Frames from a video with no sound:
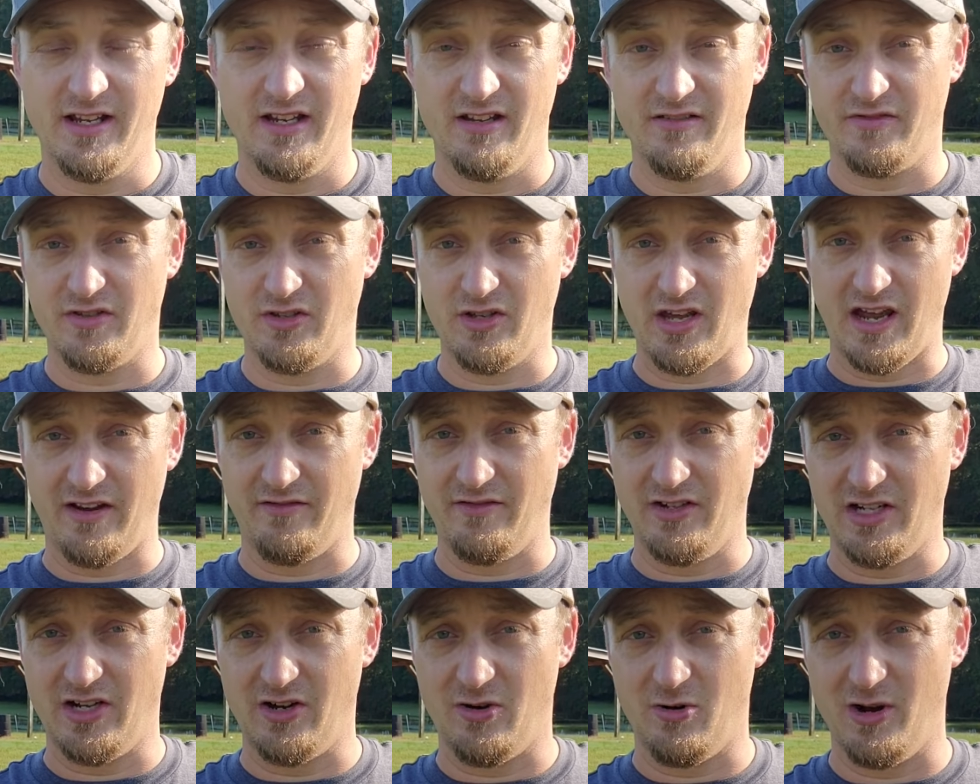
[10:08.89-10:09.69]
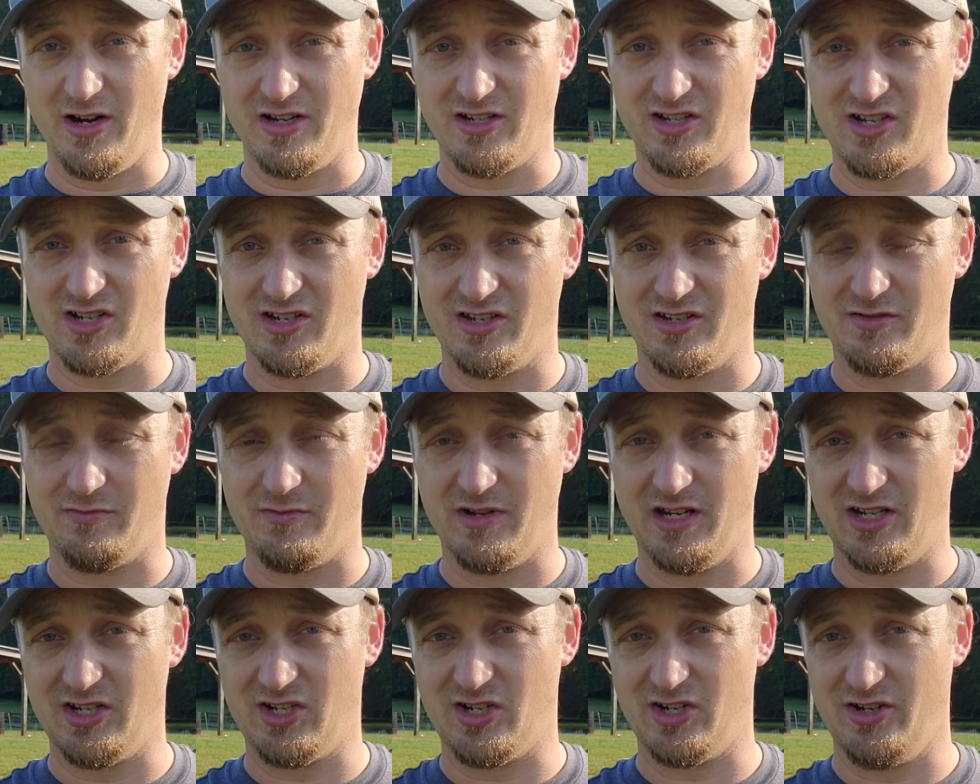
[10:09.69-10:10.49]
If you have any questions,
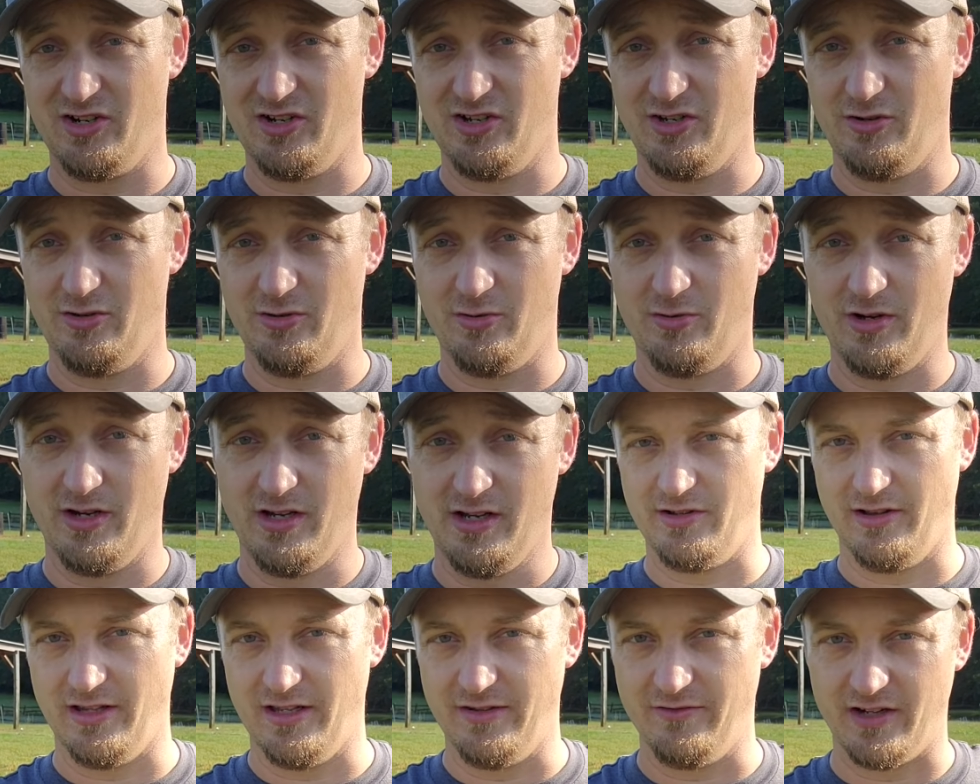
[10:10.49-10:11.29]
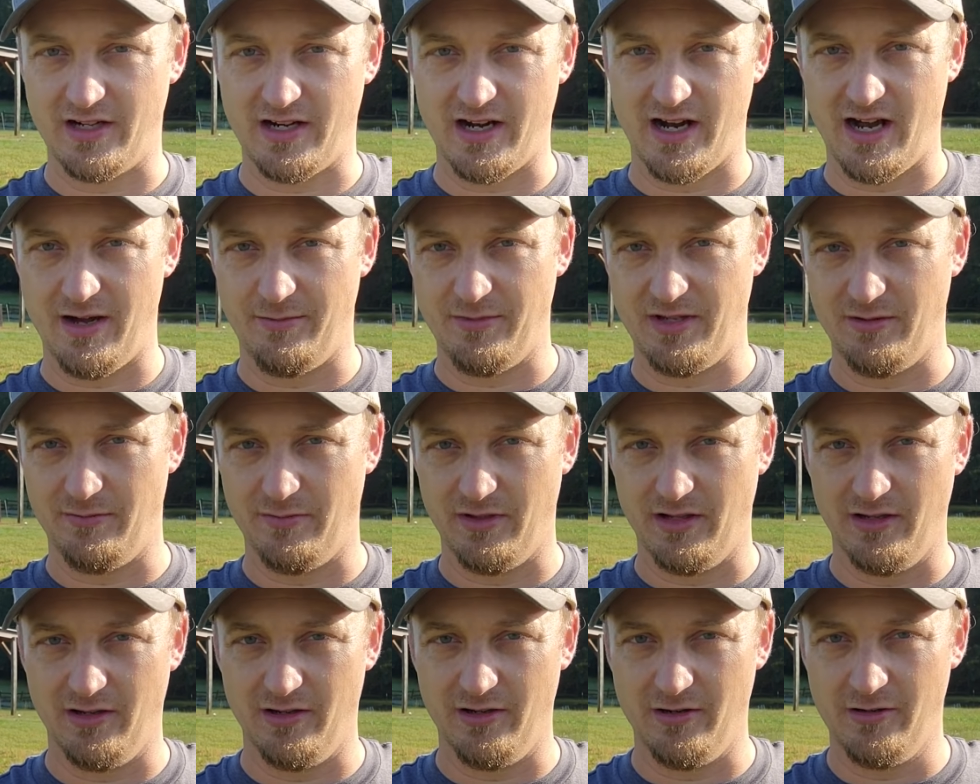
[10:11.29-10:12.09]
make sure you leave a comment
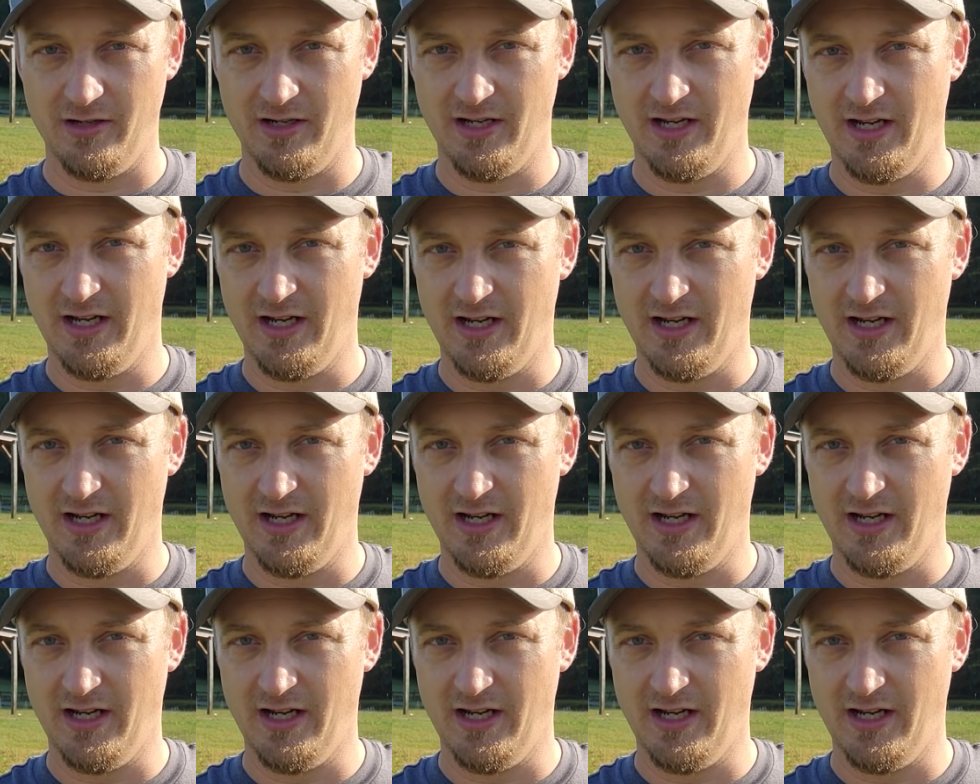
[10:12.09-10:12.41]
below.